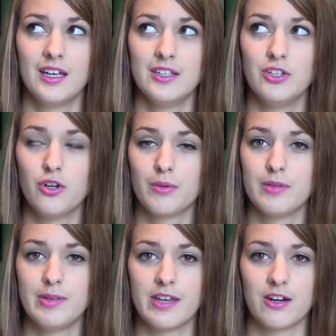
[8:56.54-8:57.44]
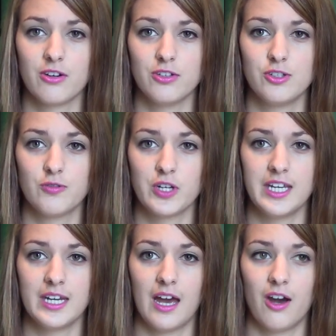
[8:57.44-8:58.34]
you don't want to be that girl who's
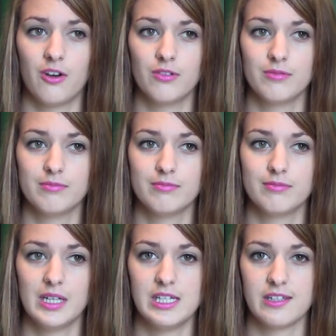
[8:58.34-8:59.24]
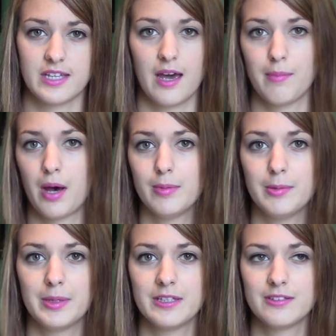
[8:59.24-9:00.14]
freaking out and doesn't have bobby
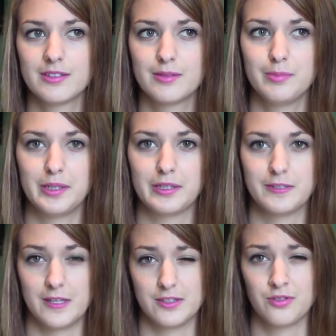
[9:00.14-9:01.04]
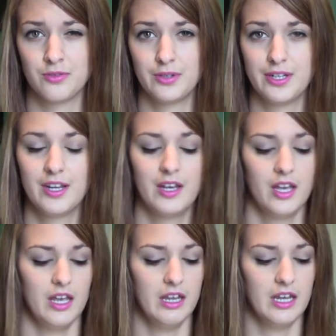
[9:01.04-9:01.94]
pins because that's annoying.
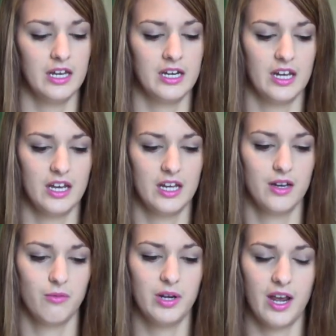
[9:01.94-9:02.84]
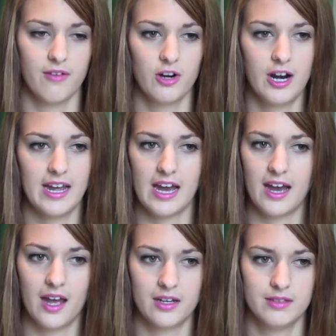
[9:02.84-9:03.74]
And whenever I
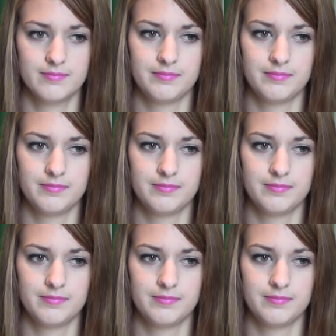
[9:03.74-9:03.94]
had